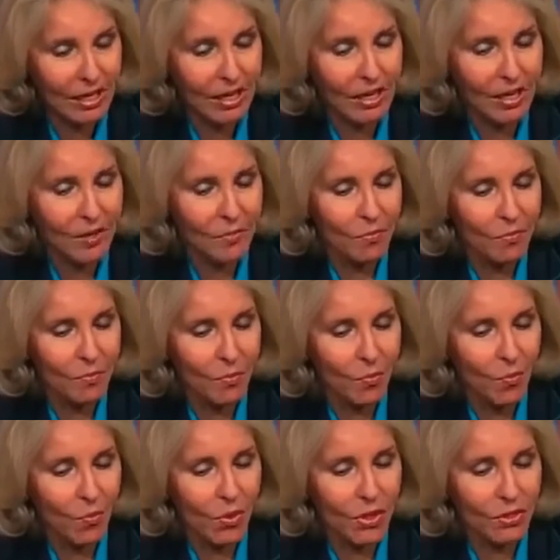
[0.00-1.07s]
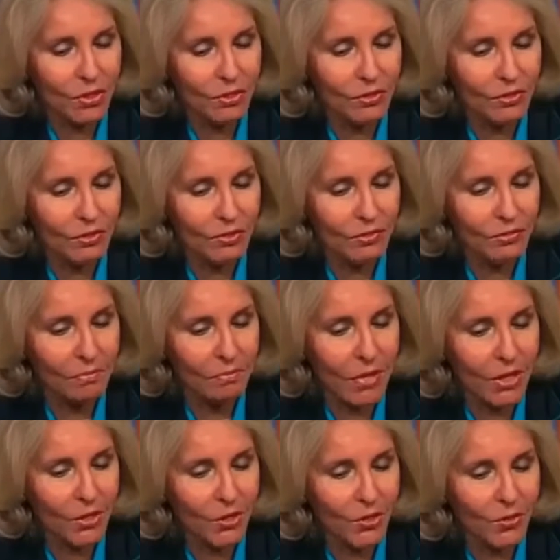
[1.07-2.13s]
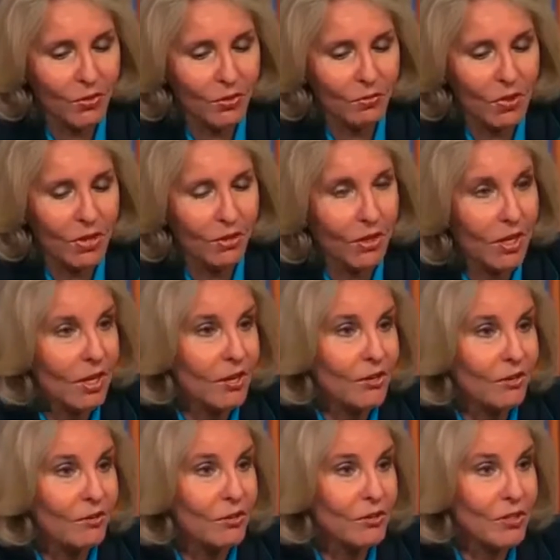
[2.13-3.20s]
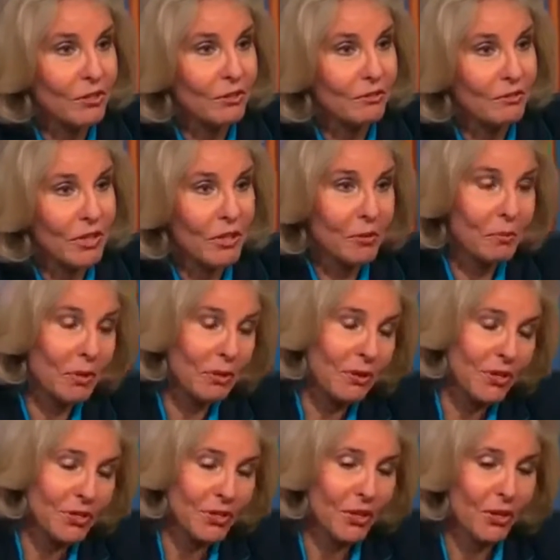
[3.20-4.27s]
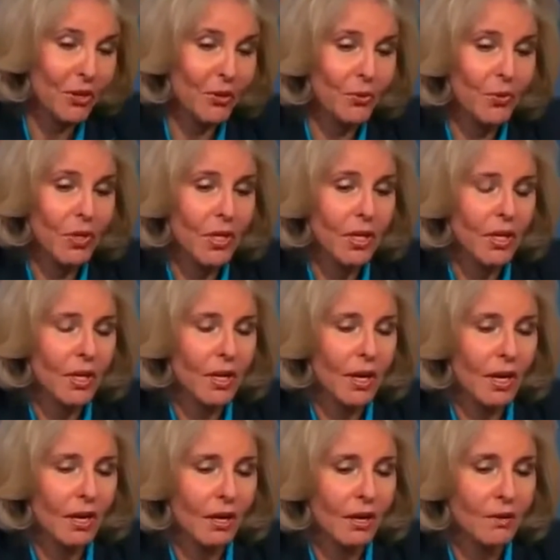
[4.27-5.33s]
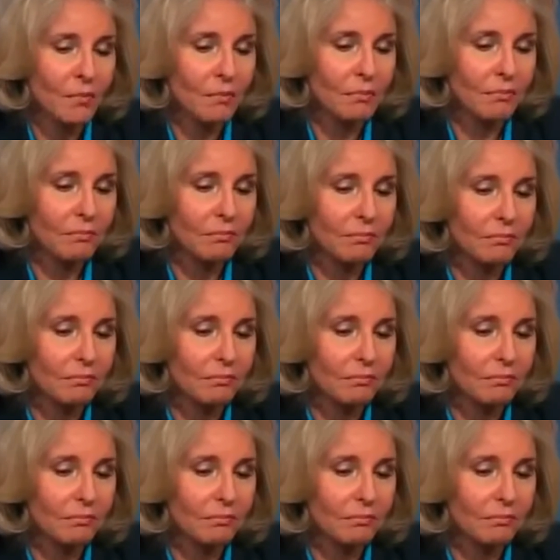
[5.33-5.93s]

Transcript: um, which made you a rather controversial figure, but also um,